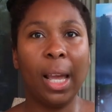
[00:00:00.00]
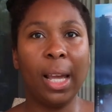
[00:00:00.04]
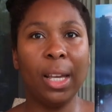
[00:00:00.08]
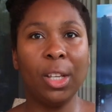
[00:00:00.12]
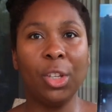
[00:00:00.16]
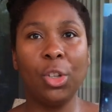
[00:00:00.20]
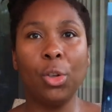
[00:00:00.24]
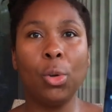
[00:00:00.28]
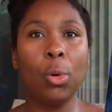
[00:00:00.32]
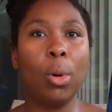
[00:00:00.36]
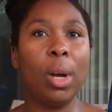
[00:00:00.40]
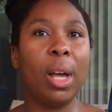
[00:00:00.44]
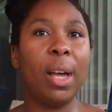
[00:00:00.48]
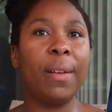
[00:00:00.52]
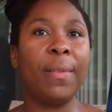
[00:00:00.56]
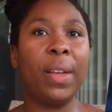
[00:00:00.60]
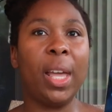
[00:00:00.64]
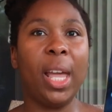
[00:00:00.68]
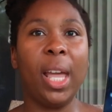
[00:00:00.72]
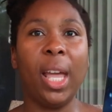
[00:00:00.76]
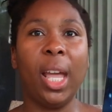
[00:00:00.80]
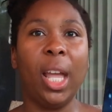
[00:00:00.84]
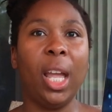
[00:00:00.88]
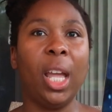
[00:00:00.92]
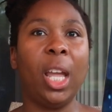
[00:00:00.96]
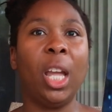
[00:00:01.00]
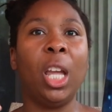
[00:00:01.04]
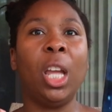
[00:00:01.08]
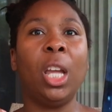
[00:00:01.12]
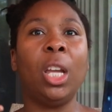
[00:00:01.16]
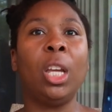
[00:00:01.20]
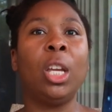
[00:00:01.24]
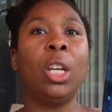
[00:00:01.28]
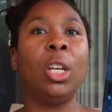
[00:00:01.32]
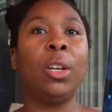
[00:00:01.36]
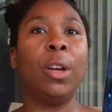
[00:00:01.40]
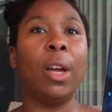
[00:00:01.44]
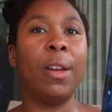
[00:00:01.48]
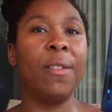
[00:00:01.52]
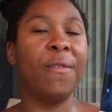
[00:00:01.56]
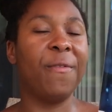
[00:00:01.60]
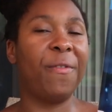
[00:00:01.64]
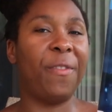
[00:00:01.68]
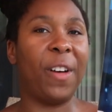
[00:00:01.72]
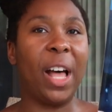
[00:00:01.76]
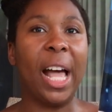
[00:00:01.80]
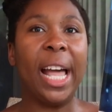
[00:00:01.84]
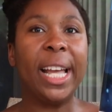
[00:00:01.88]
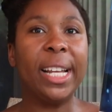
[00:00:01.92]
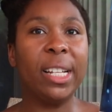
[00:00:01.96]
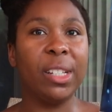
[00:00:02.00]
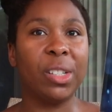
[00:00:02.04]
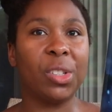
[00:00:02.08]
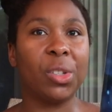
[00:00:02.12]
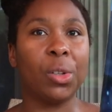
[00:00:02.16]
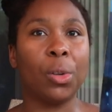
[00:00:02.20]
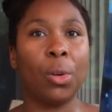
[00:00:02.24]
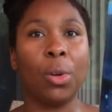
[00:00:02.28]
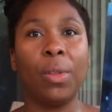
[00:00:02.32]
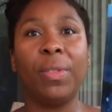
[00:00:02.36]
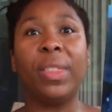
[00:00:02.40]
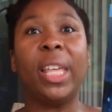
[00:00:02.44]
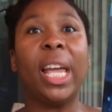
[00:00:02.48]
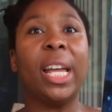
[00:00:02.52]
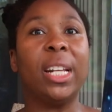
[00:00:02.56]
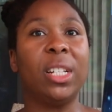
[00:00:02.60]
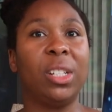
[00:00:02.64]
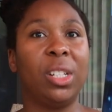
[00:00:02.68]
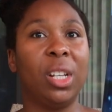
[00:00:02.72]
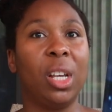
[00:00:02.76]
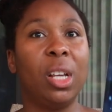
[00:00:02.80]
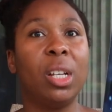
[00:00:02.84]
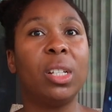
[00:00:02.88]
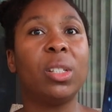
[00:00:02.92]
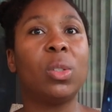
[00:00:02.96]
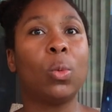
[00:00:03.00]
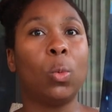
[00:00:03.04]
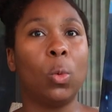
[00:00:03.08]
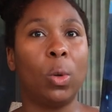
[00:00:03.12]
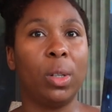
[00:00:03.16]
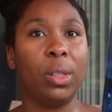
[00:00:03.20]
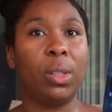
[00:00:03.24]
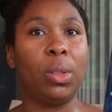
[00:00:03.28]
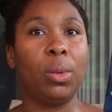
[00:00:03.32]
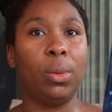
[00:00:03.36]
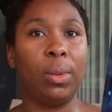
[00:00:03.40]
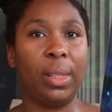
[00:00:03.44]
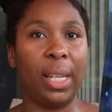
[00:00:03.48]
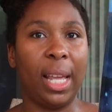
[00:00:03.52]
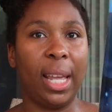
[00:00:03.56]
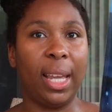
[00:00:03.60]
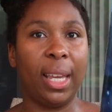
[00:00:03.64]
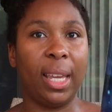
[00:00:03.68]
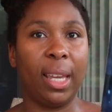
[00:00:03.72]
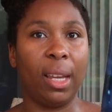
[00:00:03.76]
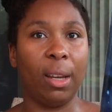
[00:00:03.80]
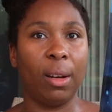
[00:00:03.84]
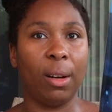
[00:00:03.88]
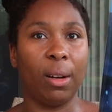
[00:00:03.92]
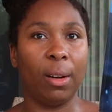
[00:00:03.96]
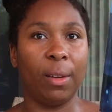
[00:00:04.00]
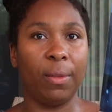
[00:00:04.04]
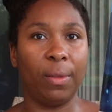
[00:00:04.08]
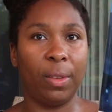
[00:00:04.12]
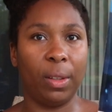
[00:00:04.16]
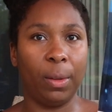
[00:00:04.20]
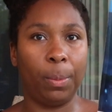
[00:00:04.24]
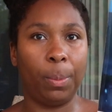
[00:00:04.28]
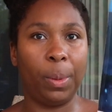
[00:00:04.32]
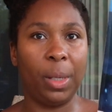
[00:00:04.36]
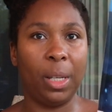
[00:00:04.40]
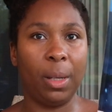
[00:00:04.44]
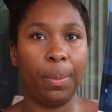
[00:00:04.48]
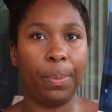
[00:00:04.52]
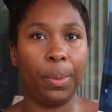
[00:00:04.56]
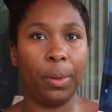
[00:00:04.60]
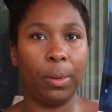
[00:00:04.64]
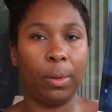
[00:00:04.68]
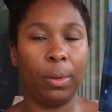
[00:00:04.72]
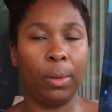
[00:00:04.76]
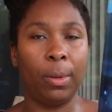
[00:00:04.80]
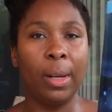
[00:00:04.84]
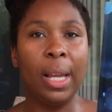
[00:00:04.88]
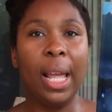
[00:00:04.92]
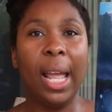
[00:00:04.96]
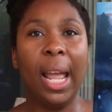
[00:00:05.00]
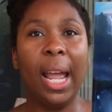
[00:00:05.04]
And you have a advisor that does want to take care of the people.